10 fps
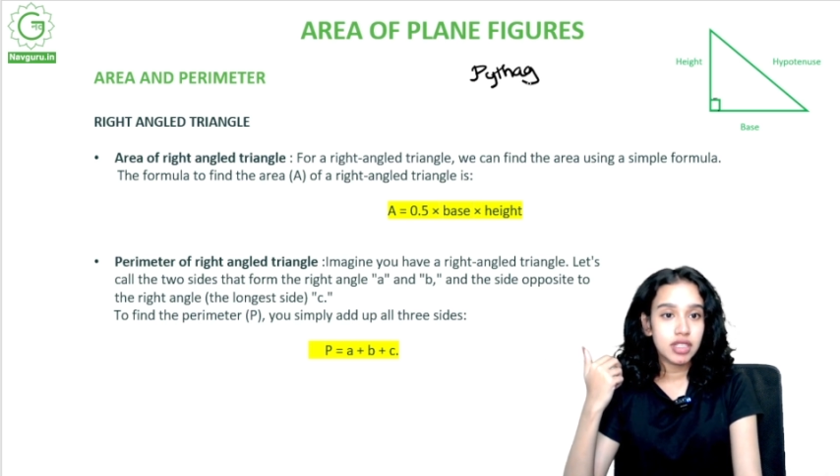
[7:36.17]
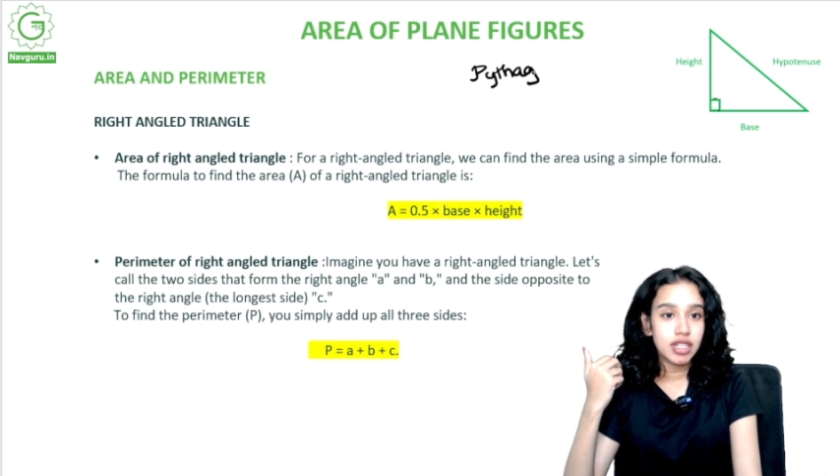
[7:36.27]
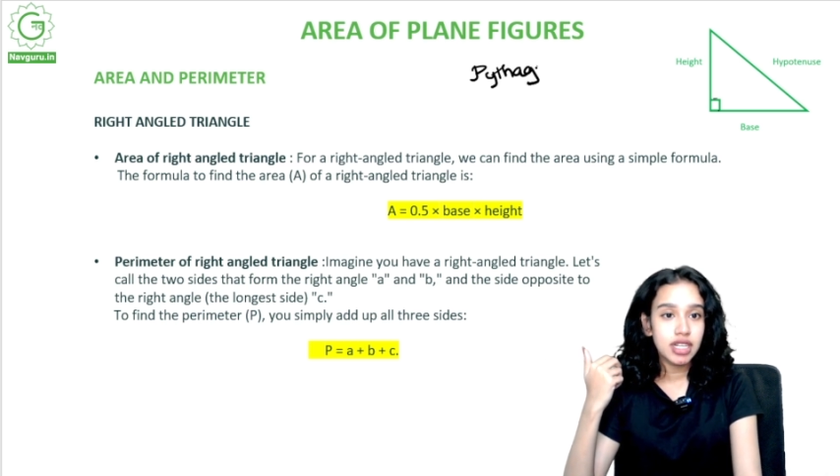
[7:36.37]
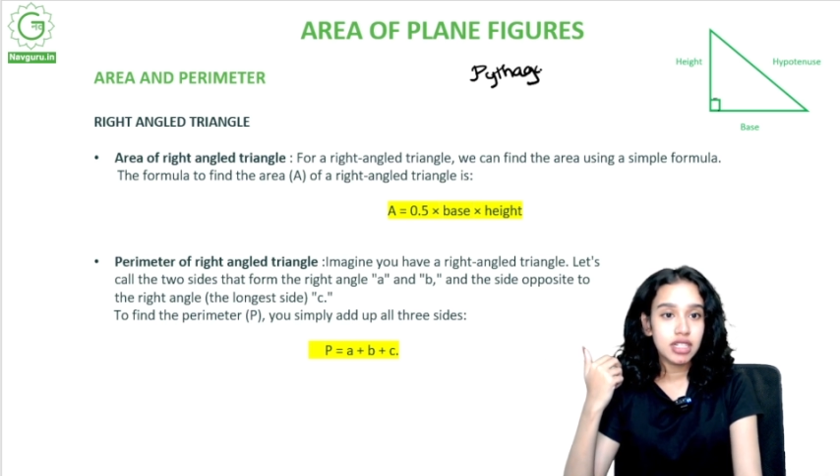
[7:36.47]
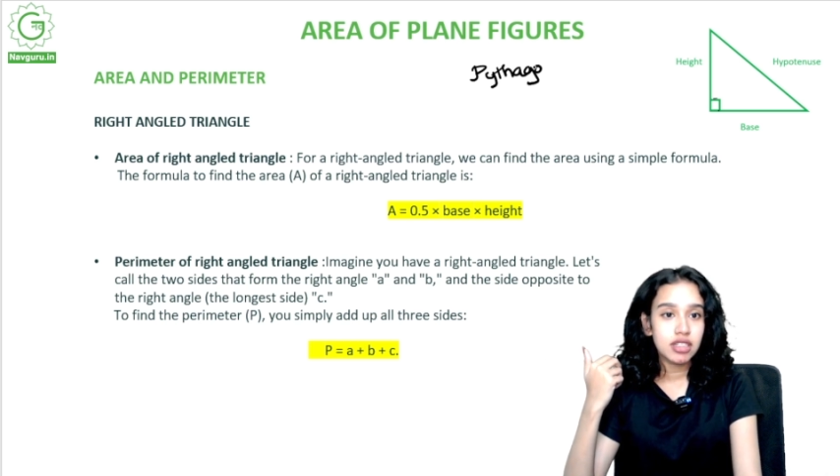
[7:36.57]

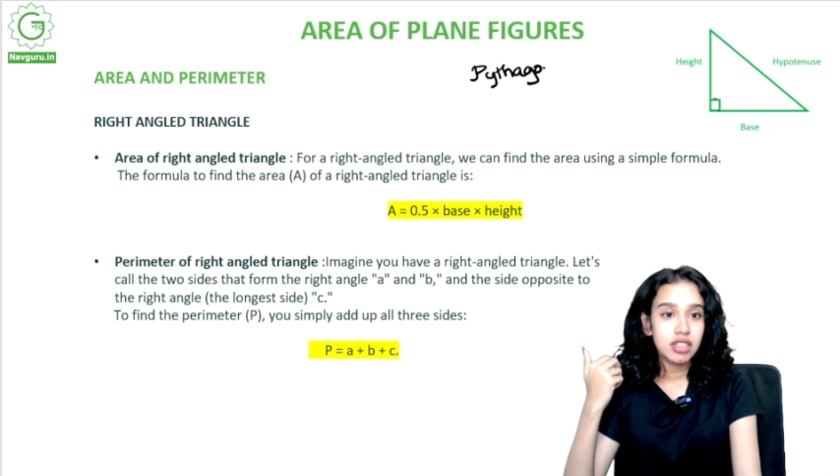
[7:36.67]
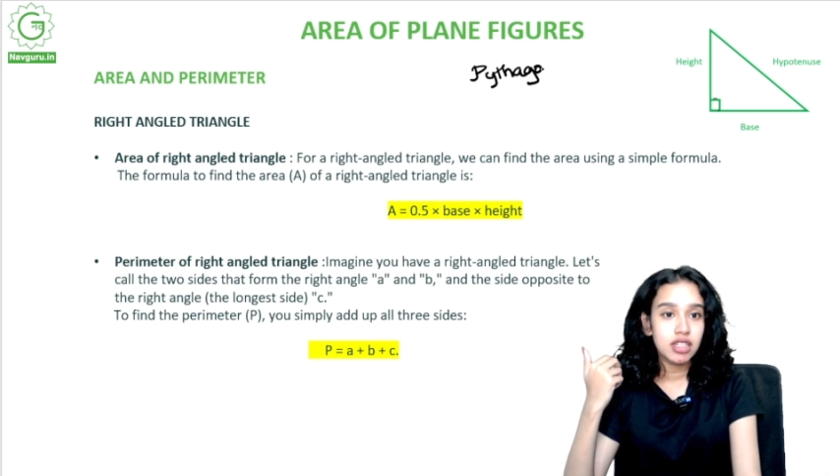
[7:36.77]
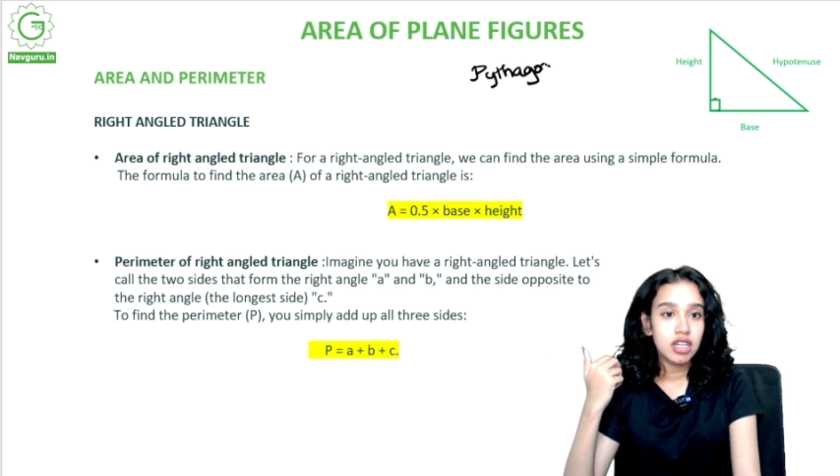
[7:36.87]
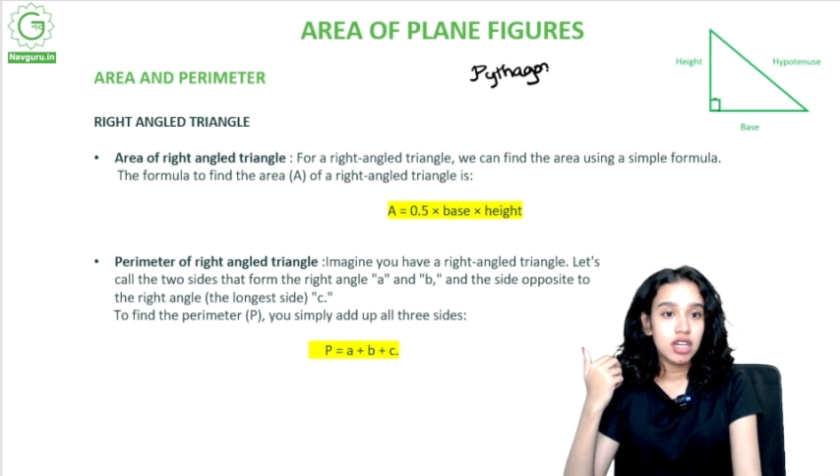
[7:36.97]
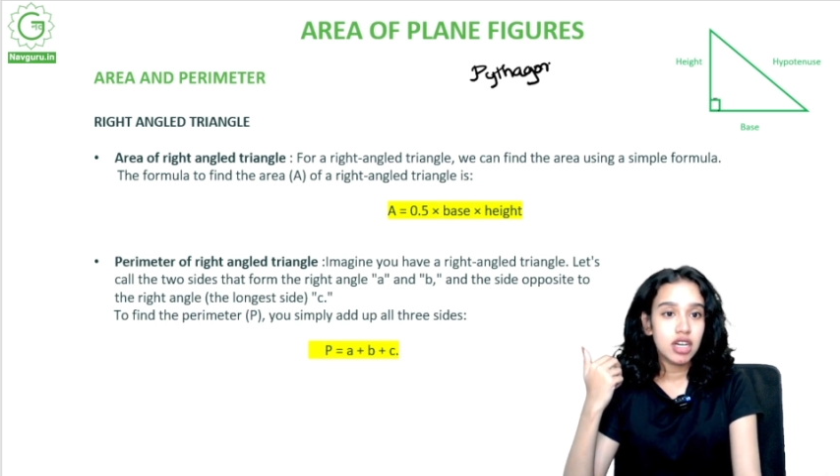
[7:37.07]
right?
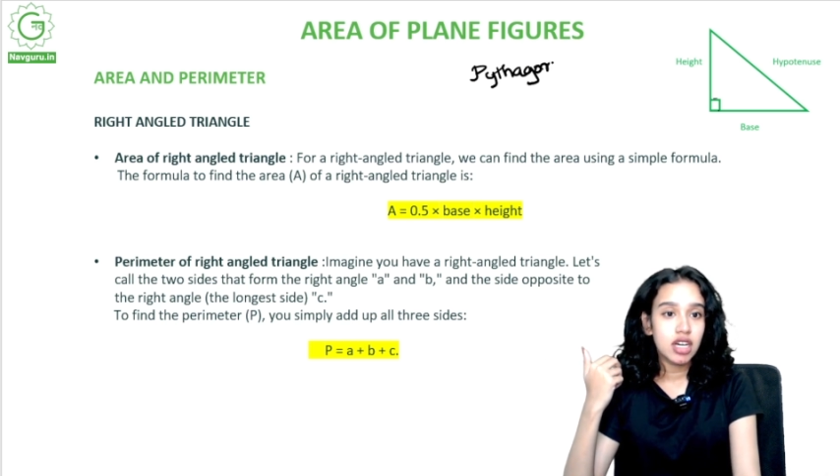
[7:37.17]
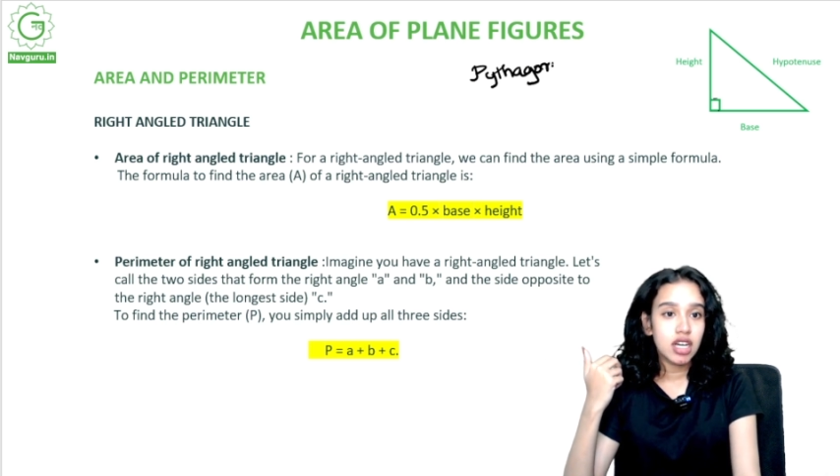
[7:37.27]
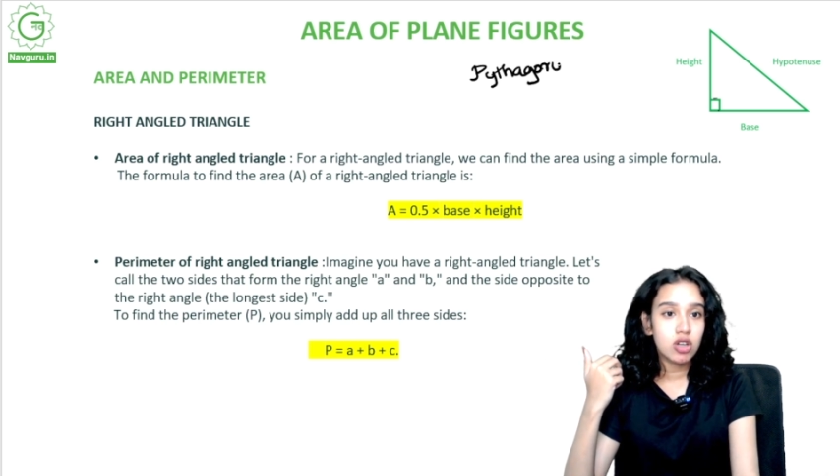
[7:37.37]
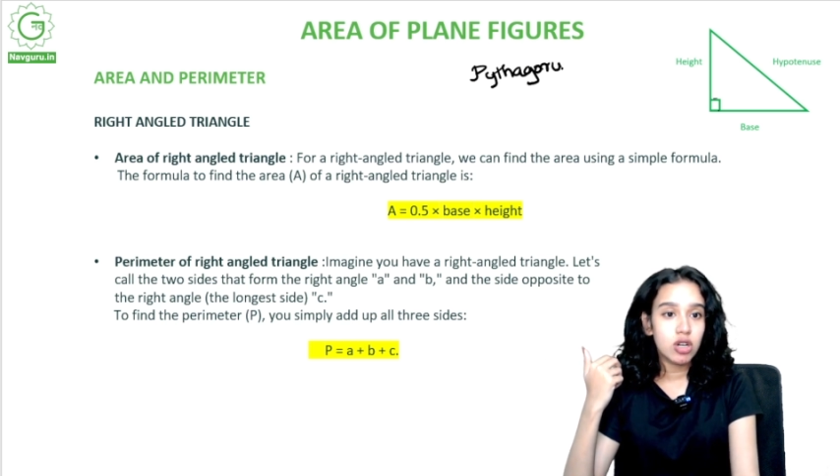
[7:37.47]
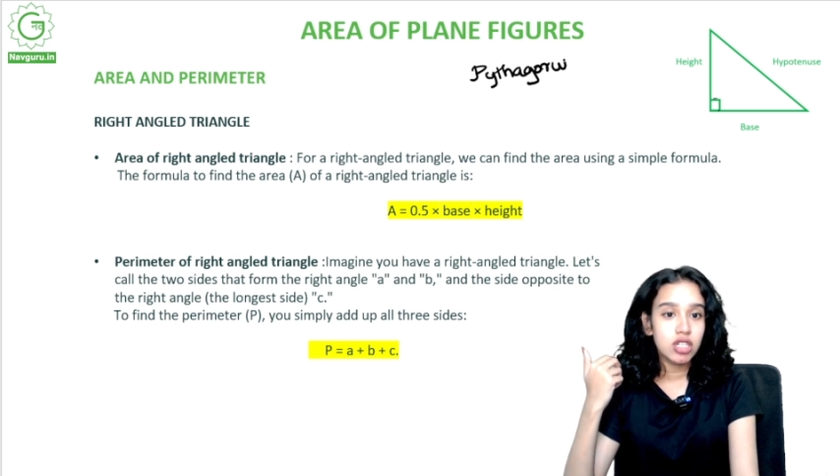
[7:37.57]

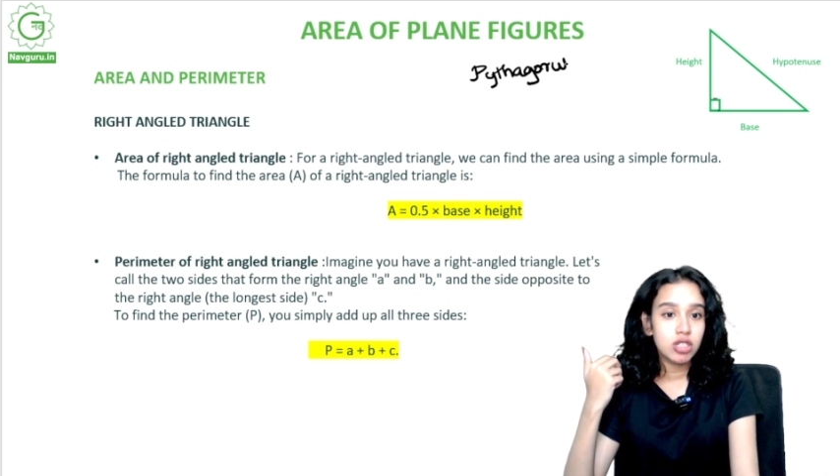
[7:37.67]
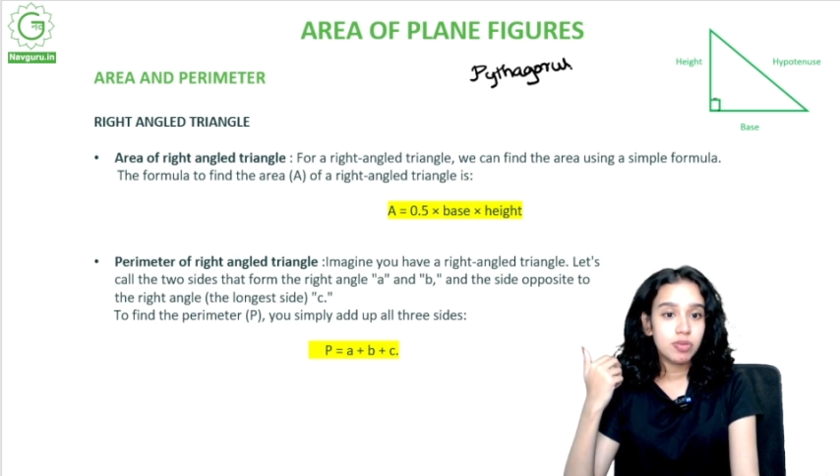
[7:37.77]
According